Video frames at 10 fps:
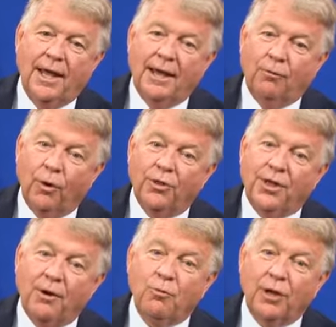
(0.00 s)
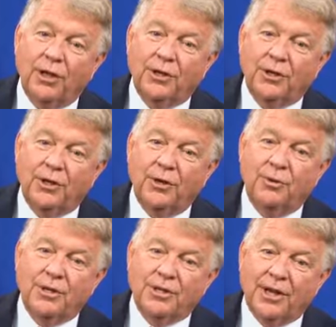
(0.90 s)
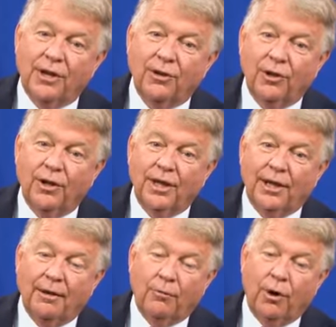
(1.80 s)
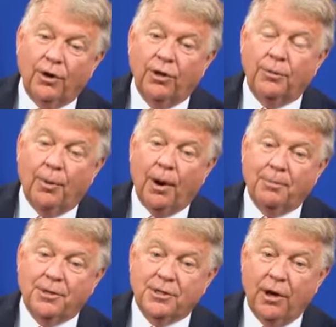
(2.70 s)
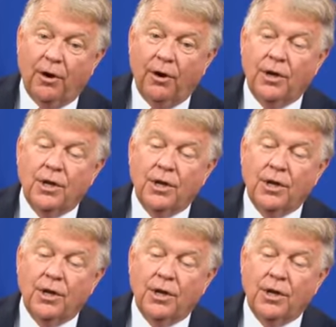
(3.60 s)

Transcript: and what they're willing to do is they're looking at what other properties are.